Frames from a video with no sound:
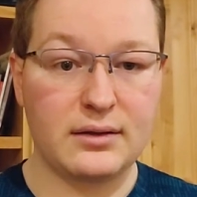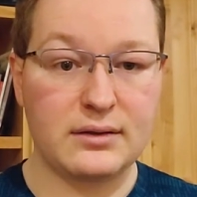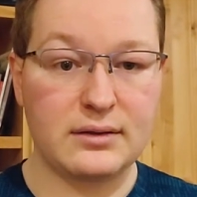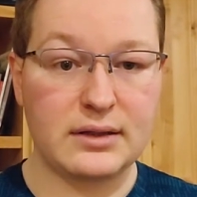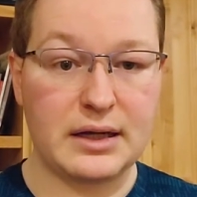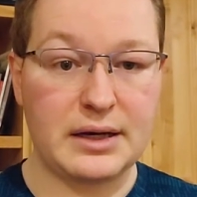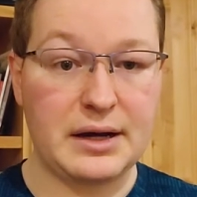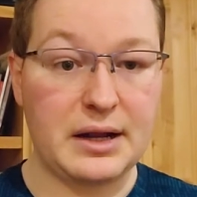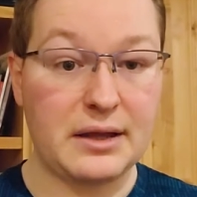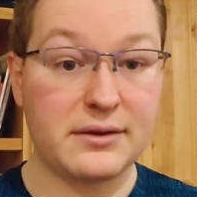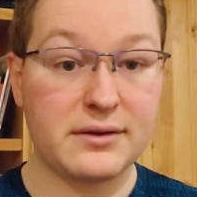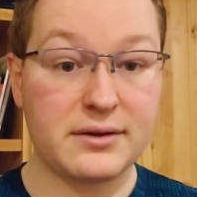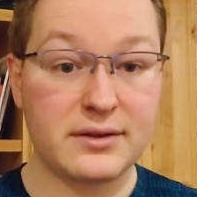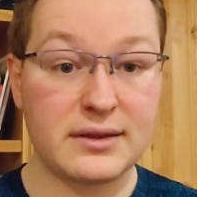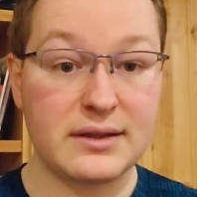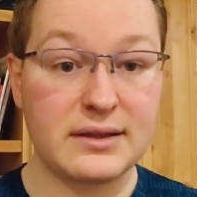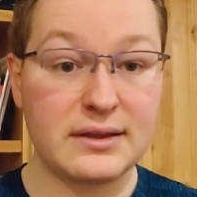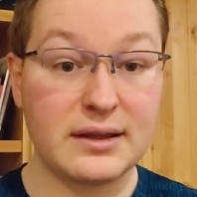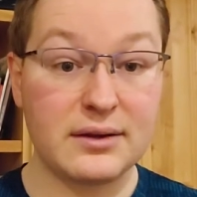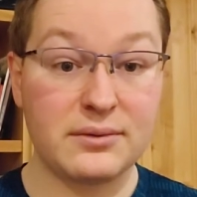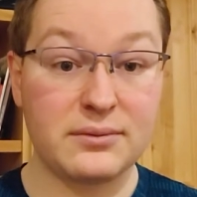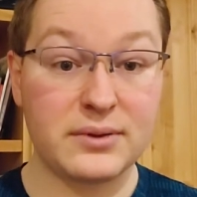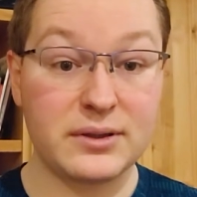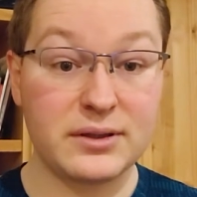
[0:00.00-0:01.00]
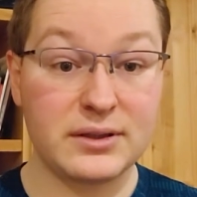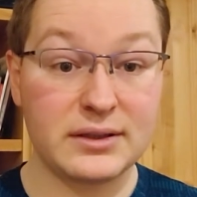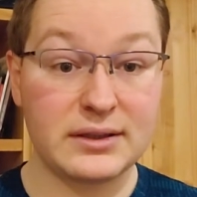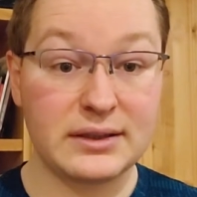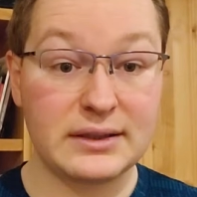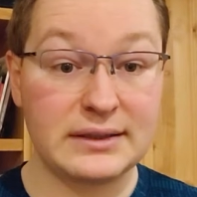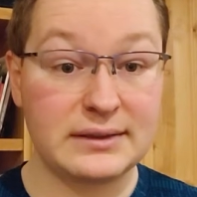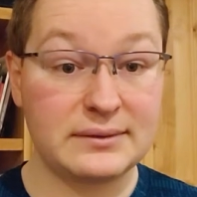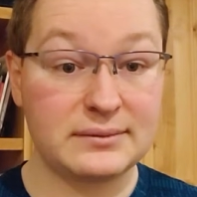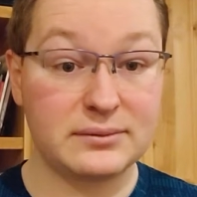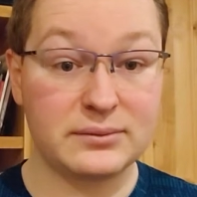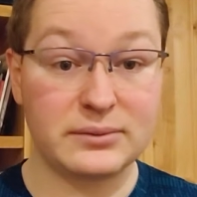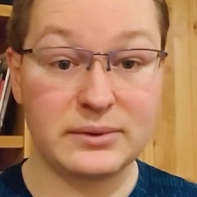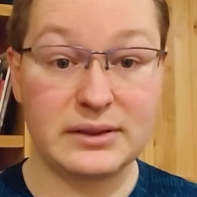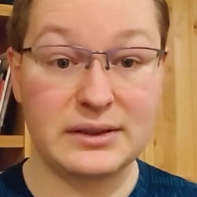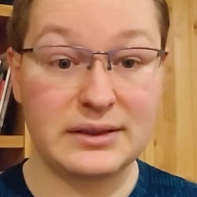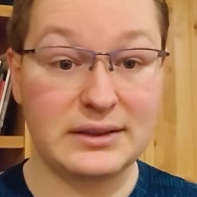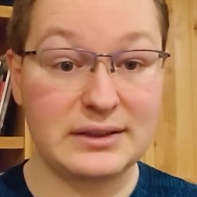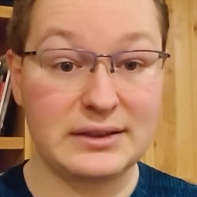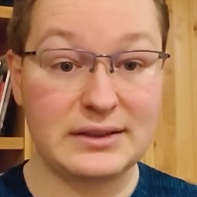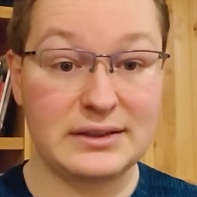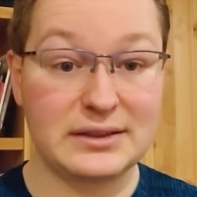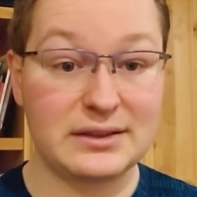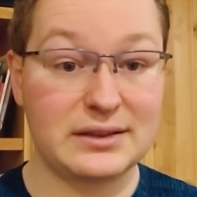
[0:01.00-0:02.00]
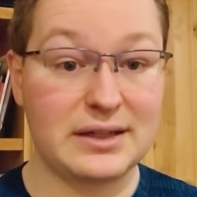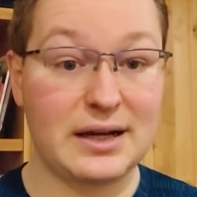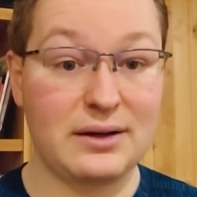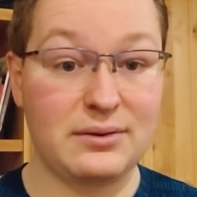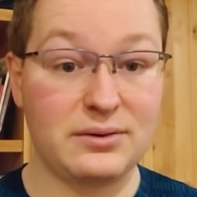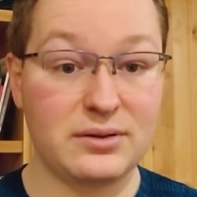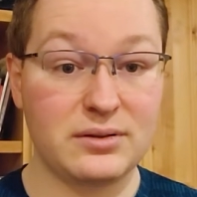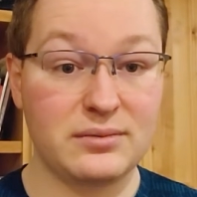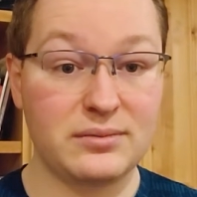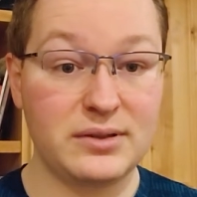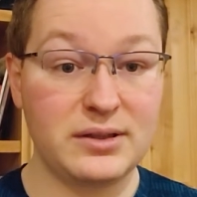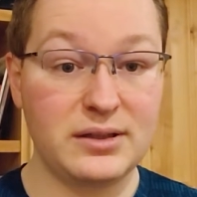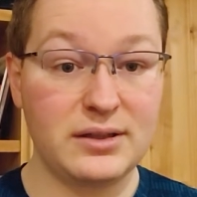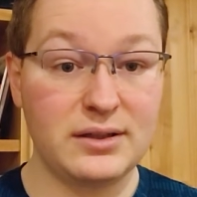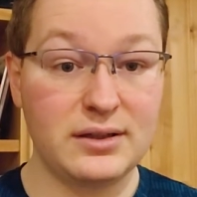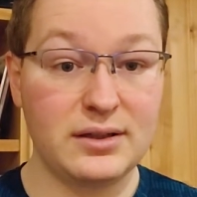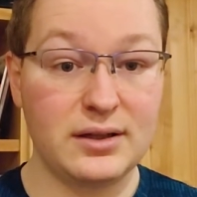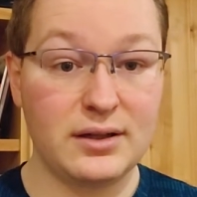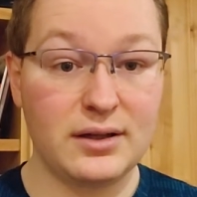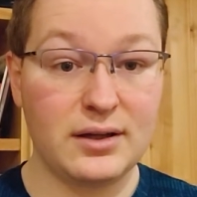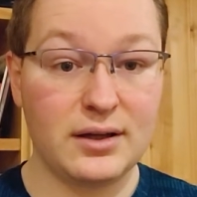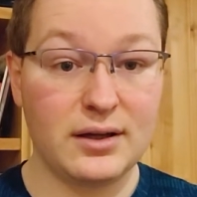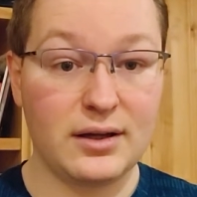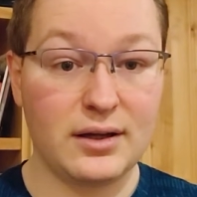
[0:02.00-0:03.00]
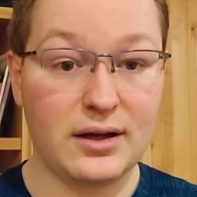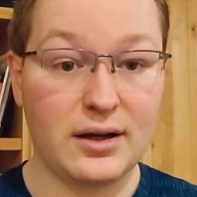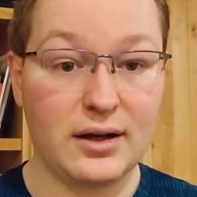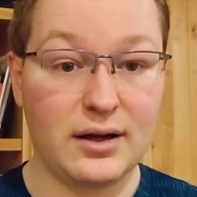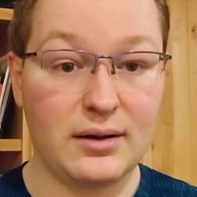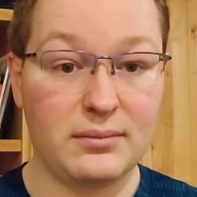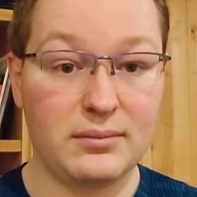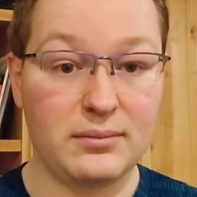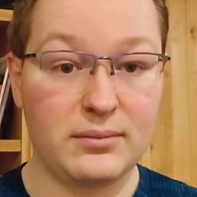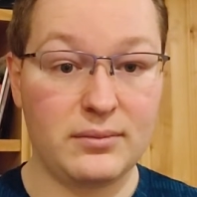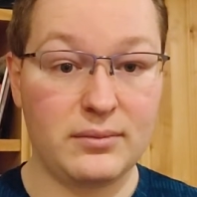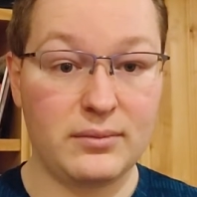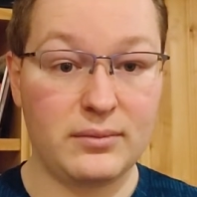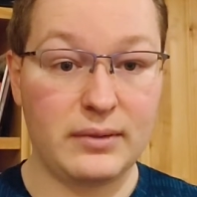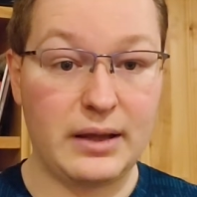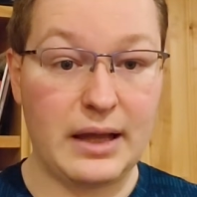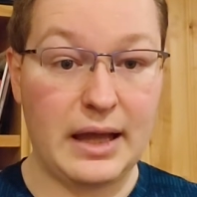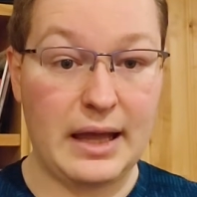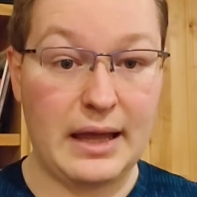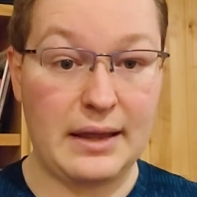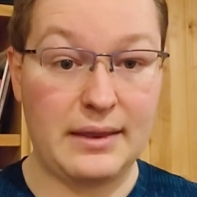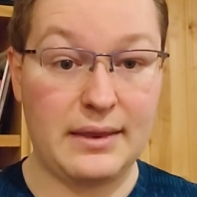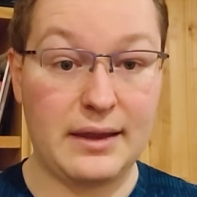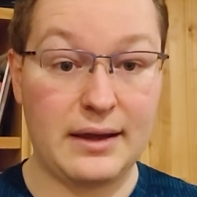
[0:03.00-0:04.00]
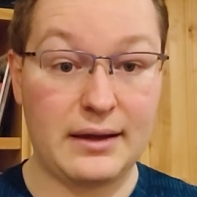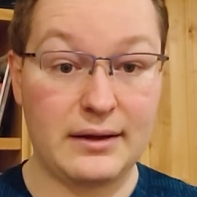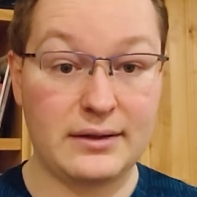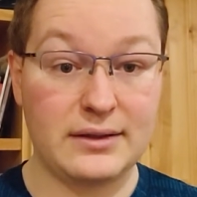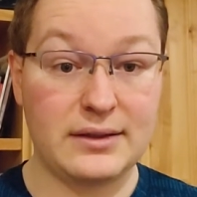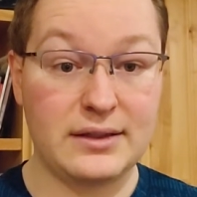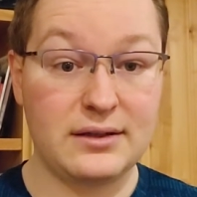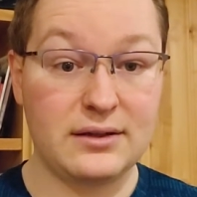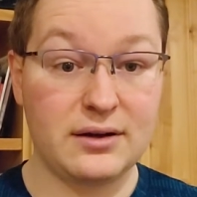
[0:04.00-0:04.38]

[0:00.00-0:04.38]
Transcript: Another thing that really, really stood out to me um, that T.